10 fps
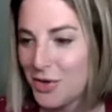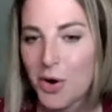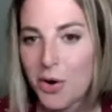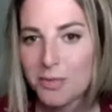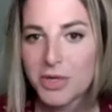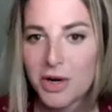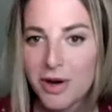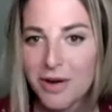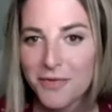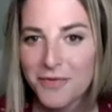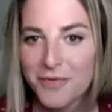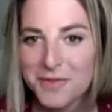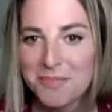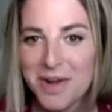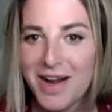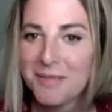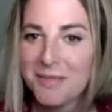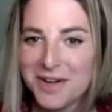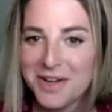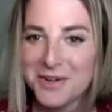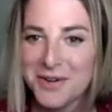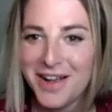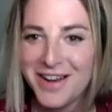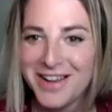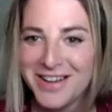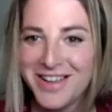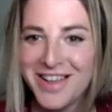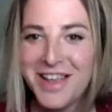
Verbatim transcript: your home turf, but I'm going to go ahead and,